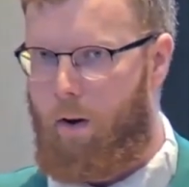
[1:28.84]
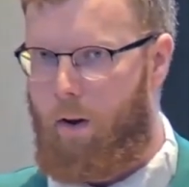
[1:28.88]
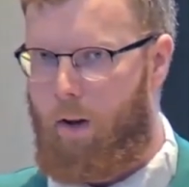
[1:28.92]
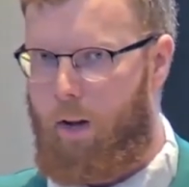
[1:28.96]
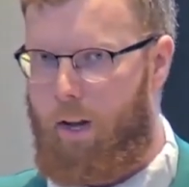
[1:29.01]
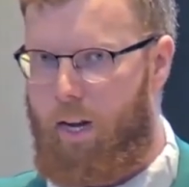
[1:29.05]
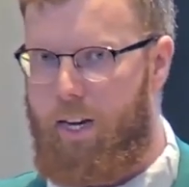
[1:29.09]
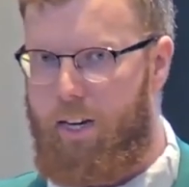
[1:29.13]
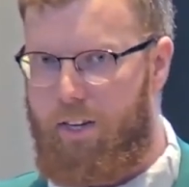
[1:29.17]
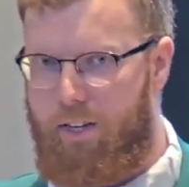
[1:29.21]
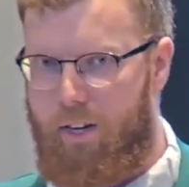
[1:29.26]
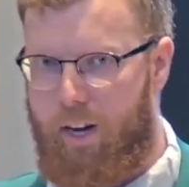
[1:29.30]

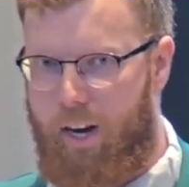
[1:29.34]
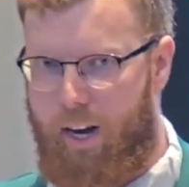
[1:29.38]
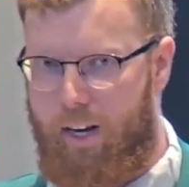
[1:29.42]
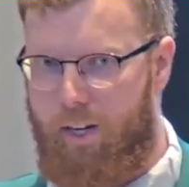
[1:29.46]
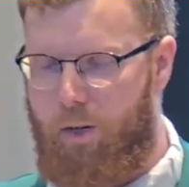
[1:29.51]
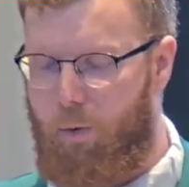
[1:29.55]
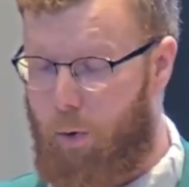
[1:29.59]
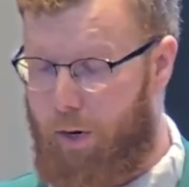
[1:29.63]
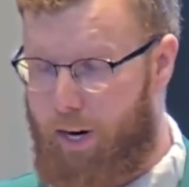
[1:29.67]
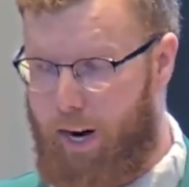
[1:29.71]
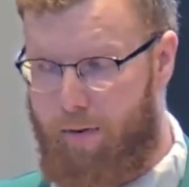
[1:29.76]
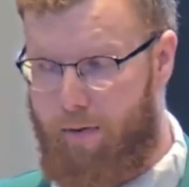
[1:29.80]
he
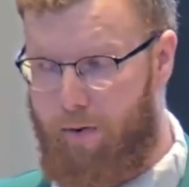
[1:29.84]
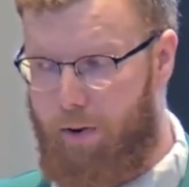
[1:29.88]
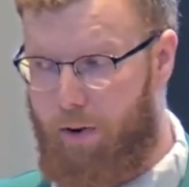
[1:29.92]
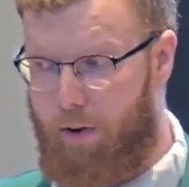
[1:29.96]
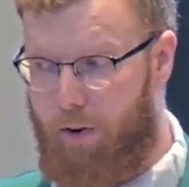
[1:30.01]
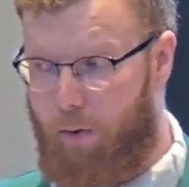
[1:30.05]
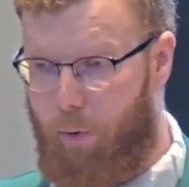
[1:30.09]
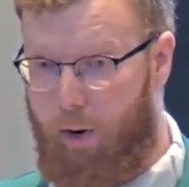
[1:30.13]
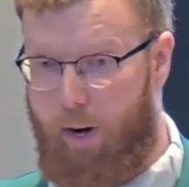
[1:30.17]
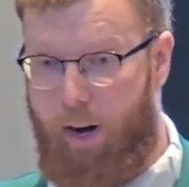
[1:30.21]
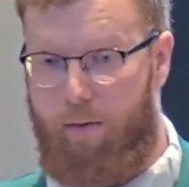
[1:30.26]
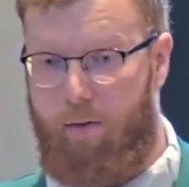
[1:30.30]
says, whenever
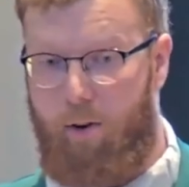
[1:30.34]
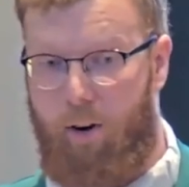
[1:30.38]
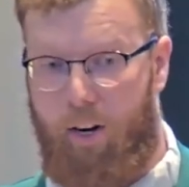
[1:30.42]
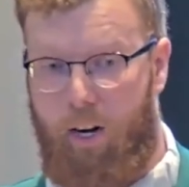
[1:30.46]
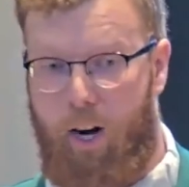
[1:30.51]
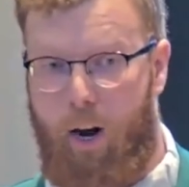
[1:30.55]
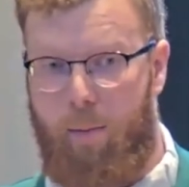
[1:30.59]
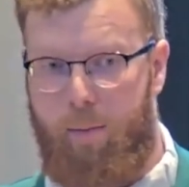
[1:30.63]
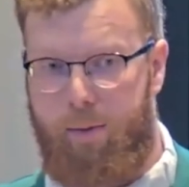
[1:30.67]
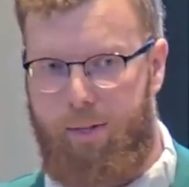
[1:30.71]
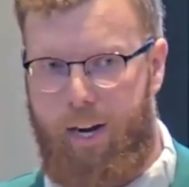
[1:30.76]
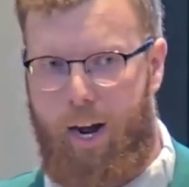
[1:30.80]
it
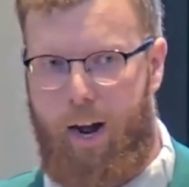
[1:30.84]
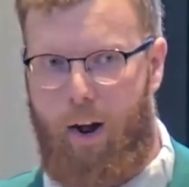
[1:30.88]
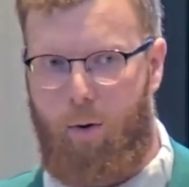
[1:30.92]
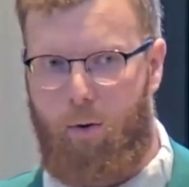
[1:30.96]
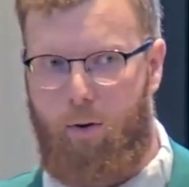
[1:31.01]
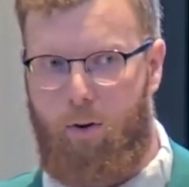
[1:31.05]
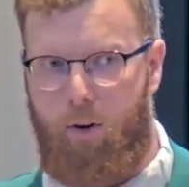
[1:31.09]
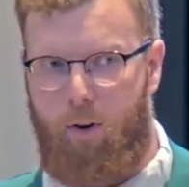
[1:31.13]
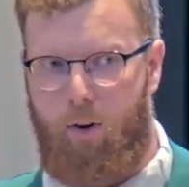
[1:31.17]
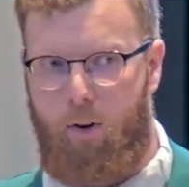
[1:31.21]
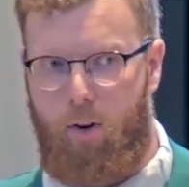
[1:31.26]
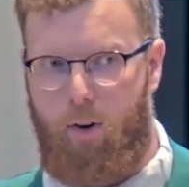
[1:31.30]
comes
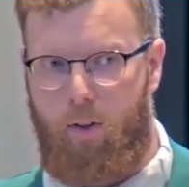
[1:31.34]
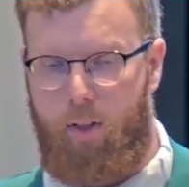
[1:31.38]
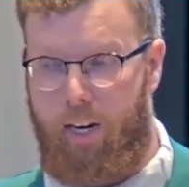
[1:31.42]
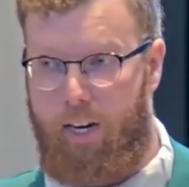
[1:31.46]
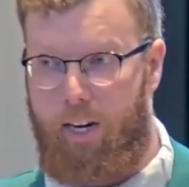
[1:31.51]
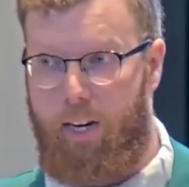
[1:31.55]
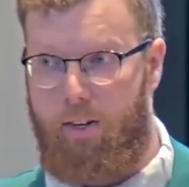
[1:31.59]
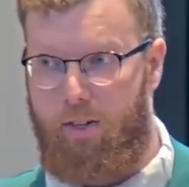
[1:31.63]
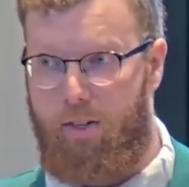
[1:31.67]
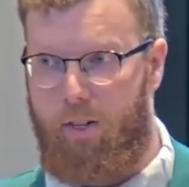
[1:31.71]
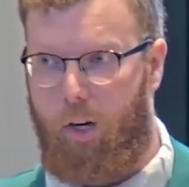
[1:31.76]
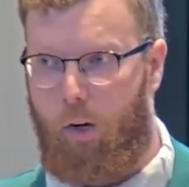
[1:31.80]
out that
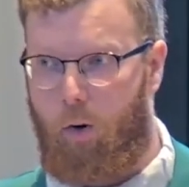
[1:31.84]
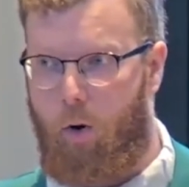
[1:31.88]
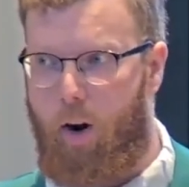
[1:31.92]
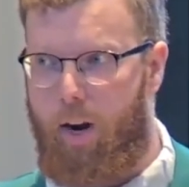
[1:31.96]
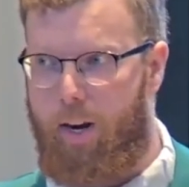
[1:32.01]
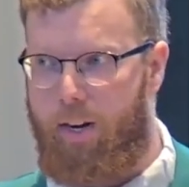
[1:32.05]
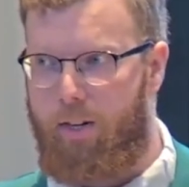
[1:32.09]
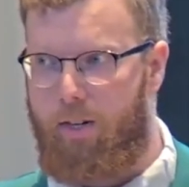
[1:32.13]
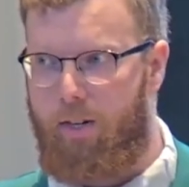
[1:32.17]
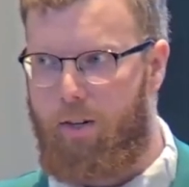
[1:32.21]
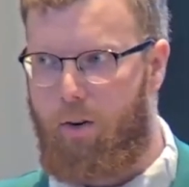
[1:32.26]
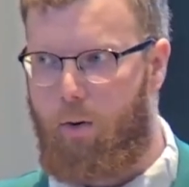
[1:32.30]
he's the
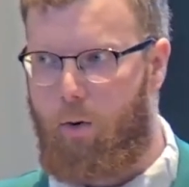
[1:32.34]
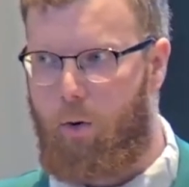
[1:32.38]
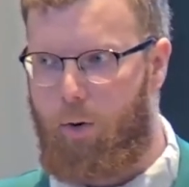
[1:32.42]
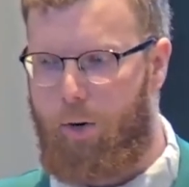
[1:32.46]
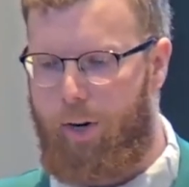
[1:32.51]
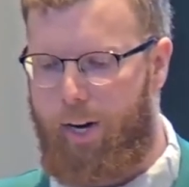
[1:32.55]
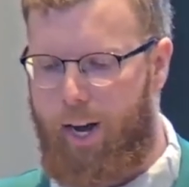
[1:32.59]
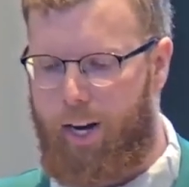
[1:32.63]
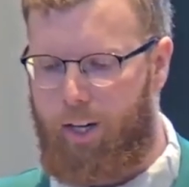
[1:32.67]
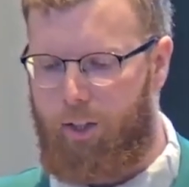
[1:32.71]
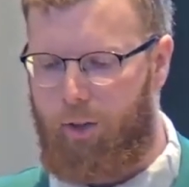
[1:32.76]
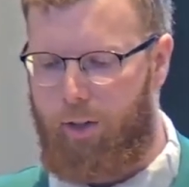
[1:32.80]
Christ, who
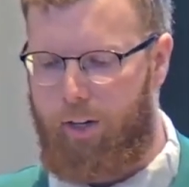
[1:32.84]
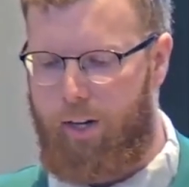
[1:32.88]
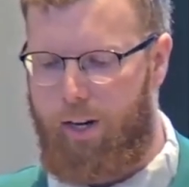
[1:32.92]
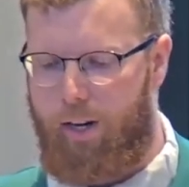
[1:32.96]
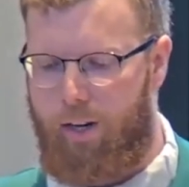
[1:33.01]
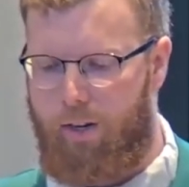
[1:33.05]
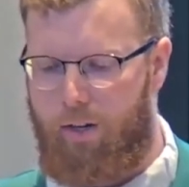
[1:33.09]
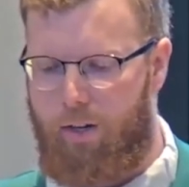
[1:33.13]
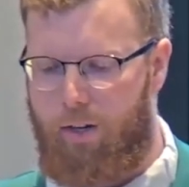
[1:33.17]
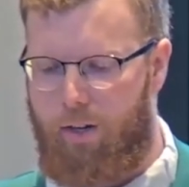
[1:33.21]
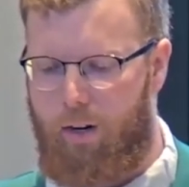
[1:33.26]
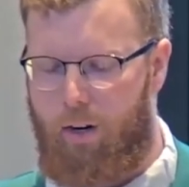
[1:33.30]
he actually
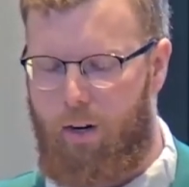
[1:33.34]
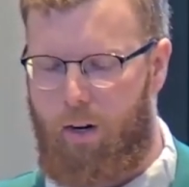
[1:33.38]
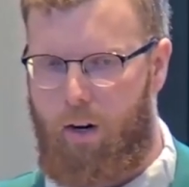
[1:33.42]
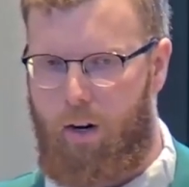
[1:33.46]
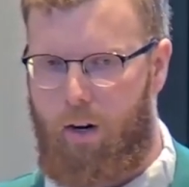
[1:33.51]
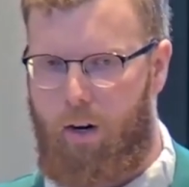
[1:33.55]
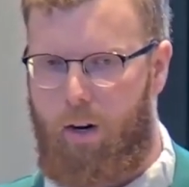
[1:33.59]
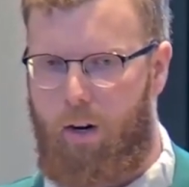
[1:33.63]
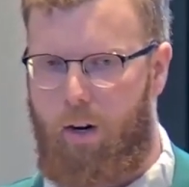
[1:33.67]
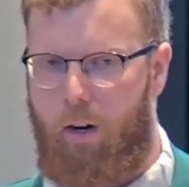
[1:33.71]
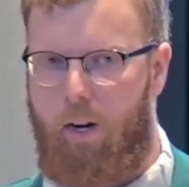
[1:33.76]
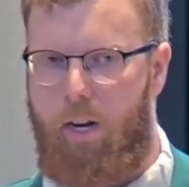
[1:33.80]
is,
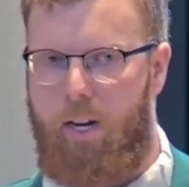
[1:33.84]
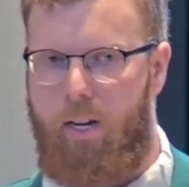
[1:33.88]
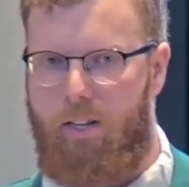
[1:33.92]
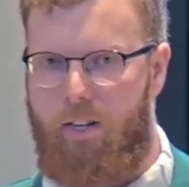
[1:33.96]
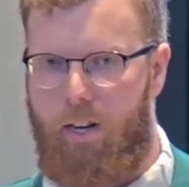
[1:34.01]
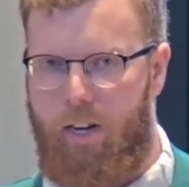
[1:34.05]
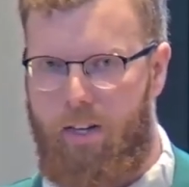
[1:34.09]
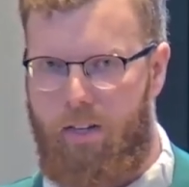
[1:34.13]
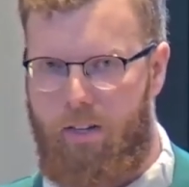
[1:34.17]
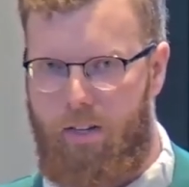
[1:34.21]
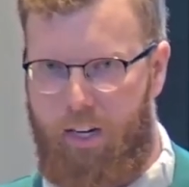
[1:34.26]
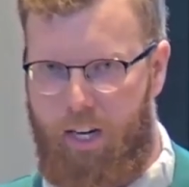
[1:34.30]
he
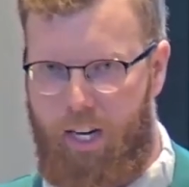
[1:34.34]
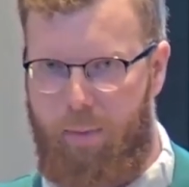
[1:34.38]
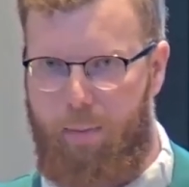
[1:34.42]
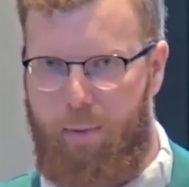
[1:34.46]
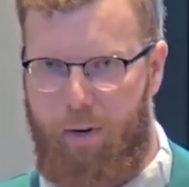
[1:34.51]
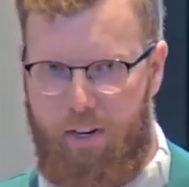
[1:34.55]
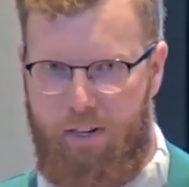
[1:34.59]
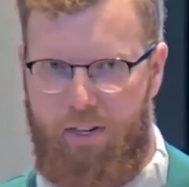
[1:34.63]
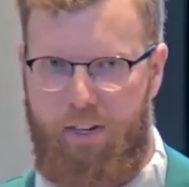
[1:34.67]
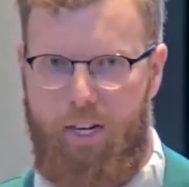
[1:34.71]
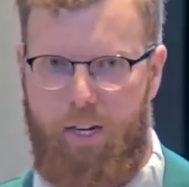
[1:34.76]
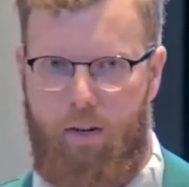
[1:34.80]
says, keep
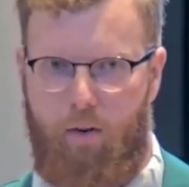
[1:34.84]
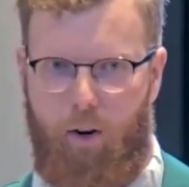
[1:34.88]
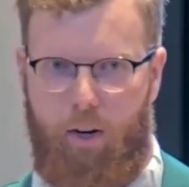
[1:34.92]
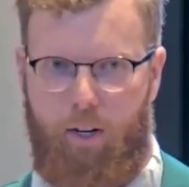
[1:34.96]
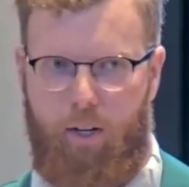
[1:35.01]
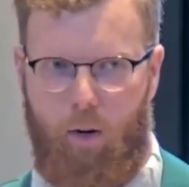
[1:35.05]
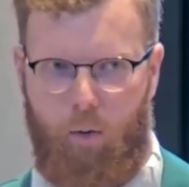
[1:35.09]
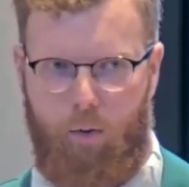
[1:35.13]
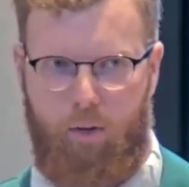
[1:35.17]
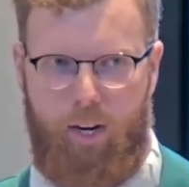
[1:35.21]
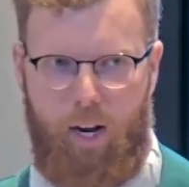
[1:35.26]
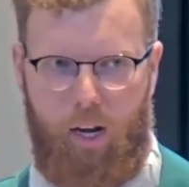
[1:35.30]
it a secret.
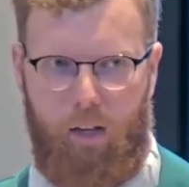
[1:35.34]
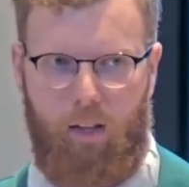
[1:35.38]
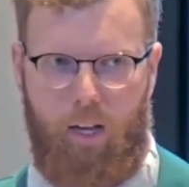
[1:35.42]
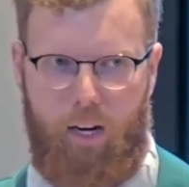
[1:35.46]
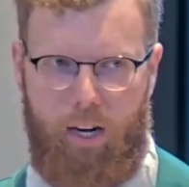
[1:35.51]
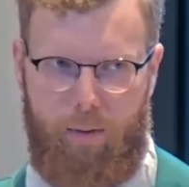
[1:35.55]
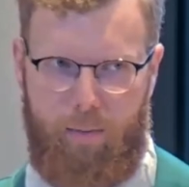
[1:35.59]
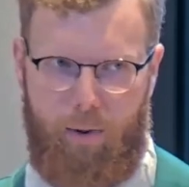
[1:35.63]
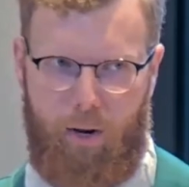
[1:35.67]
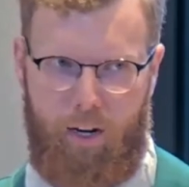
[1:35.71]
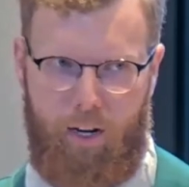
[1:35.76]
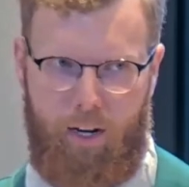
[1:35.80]
Don't tell
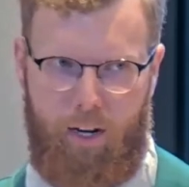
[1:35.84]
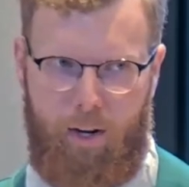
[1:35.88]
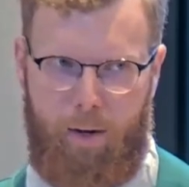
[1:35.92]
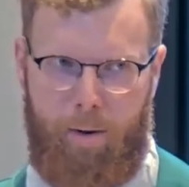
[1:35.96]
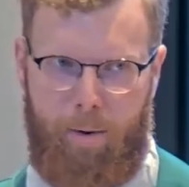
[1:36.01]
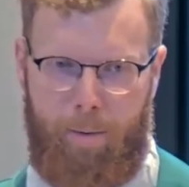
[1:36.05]
anybody.